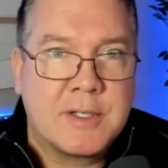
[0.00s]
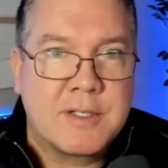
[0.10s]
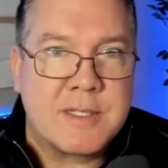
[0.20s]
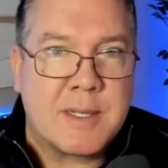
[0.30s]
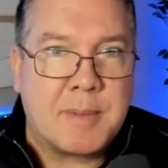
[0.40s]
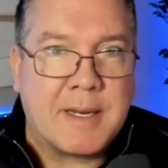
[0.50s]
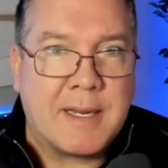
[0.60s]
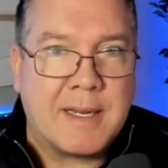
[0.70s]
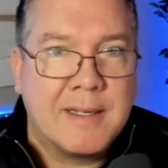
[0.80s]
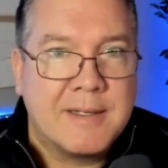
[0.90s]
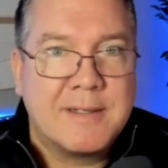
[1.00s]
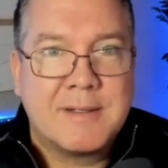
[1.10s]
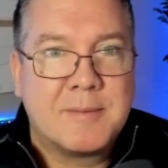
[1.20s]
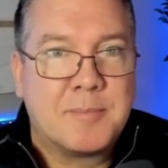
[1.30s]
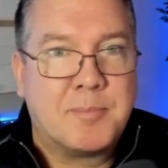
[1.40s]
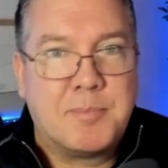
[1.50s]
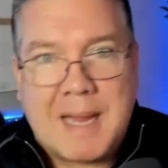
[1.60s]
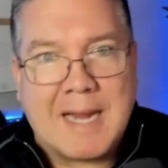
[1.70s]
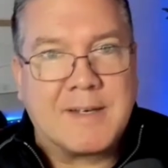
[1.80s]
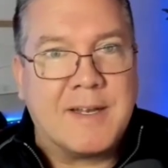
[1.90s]
Somebody
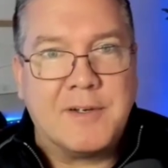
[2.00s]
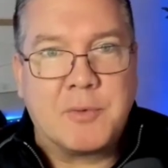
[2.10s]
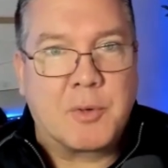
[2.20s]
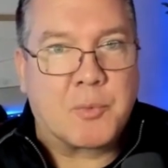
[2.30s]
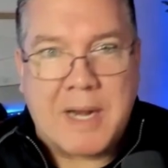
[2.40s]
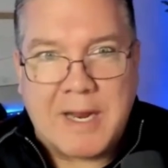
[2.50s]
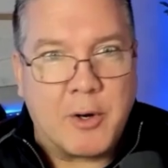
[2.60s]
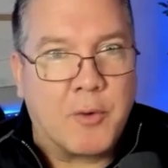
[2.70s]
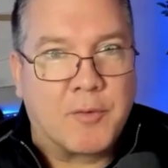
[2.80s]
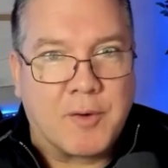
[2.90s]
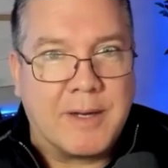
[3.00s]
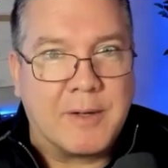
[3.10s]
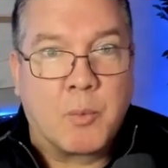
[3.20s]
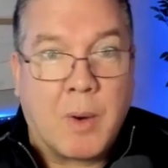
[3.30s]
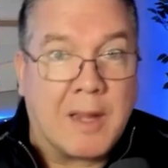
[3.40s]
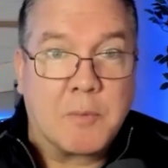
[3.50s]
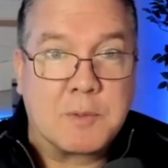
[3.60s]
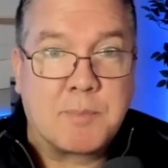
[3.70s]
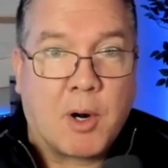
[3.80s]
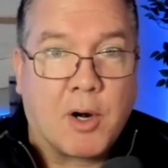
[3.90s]
backed into it, ran over it while it
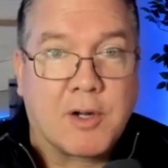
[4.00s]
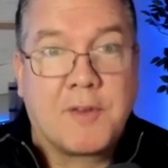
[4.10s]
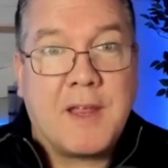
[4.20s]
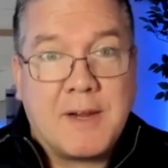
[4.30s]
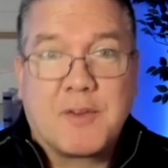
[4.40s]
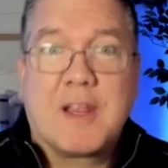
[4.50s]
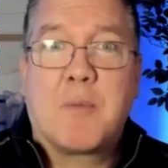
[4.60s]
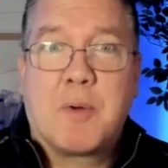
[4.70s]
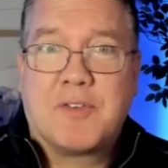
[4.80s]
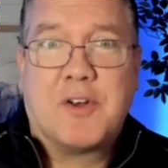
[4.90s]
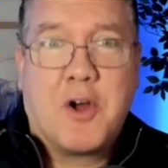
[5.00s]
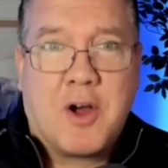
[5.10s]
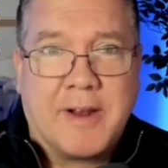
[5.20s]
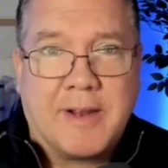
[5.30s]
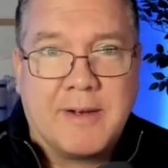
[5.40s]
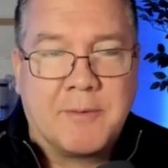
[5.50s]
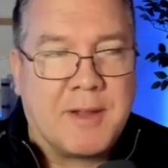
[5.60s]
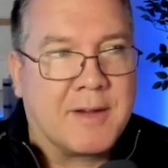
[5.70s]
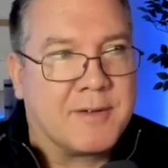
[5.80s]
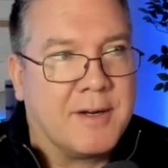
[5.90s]
was parked. Thankfully, I wasn't on it. It was
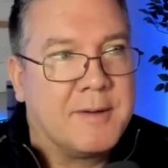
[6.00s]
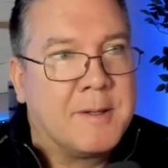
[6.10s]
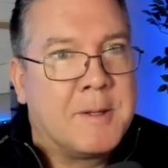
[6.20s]
an accident.